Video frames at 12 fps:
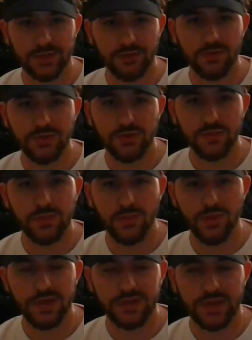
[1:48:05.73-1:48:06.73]
there are multiple
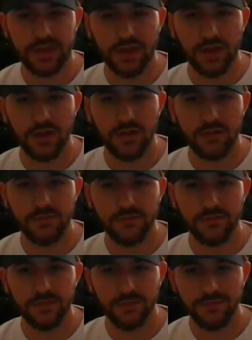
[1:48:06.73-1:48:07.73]
points like of
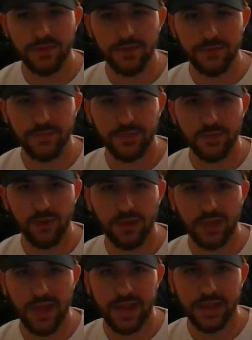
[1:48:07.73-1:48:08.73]
the film where
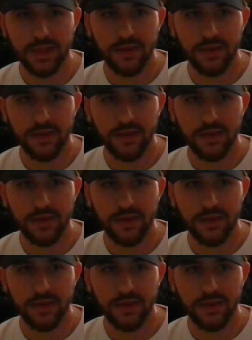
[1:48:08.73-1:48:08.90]
like